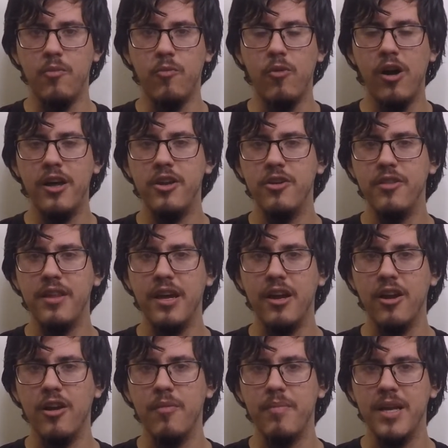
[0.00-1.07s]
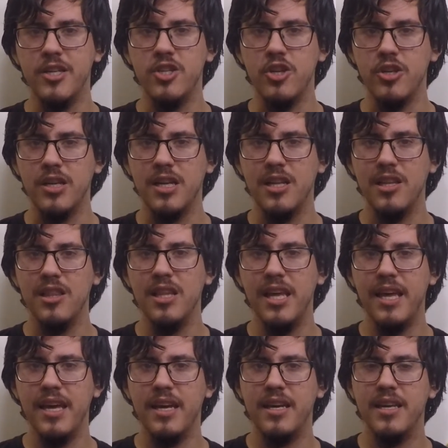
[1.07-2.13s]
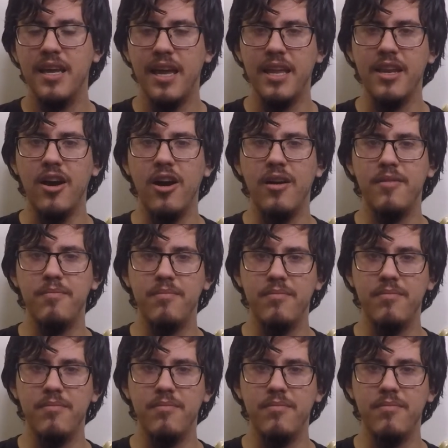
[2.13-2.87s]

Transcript: and while you're there, make sure to click and